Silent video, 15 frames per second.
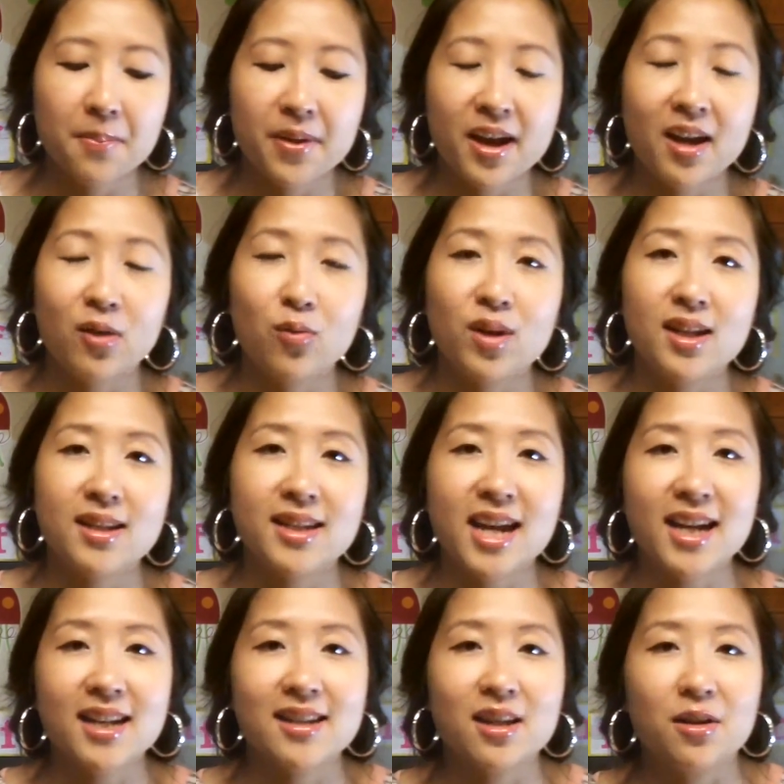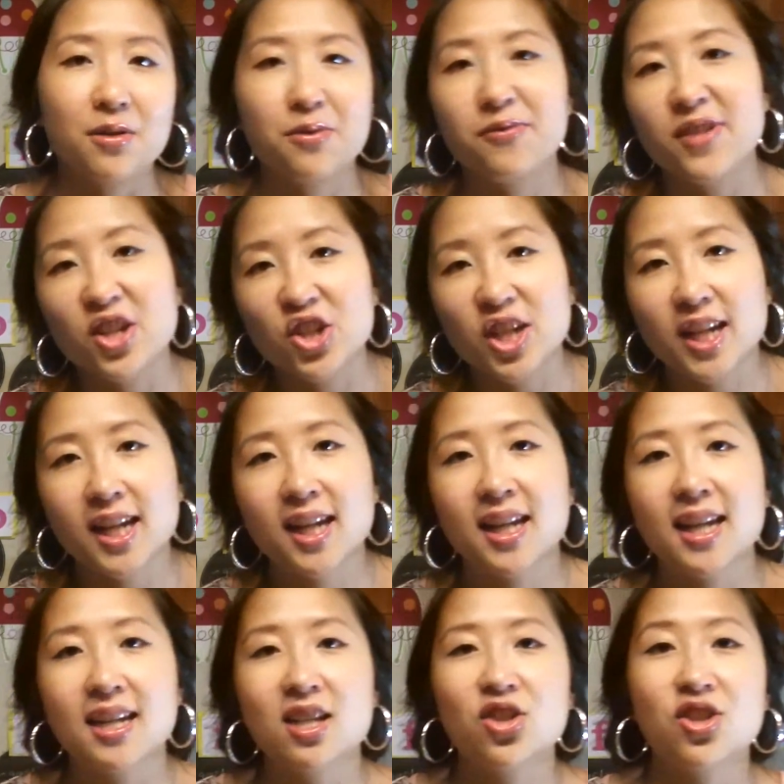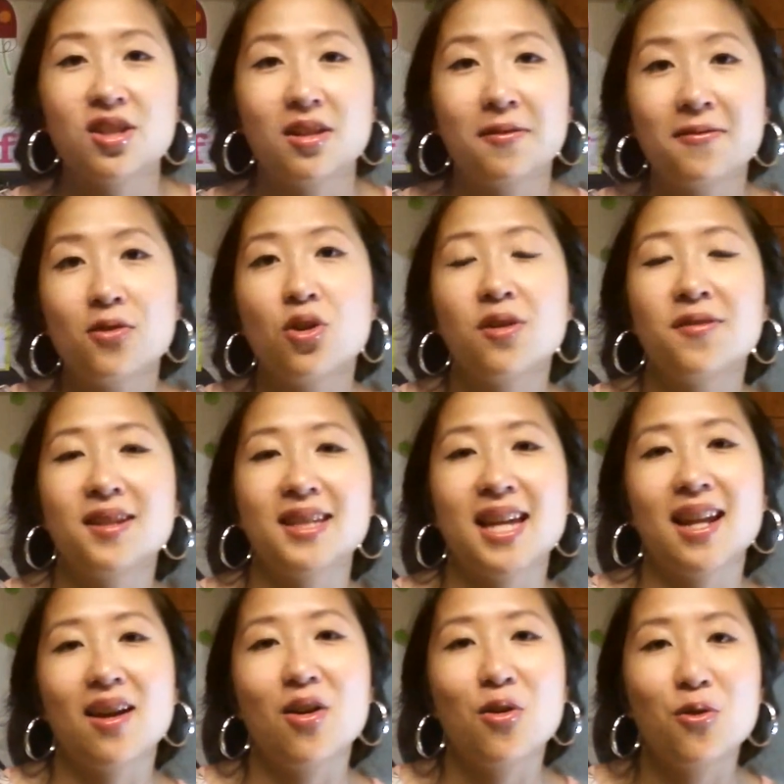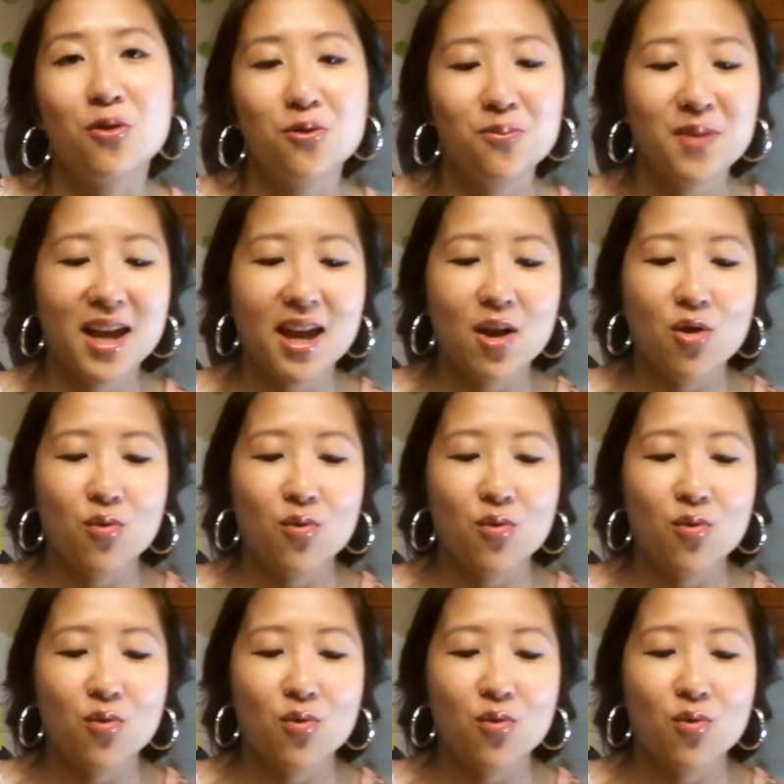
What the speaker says: But when Dad is out fishing and it's just the 4 of us at home,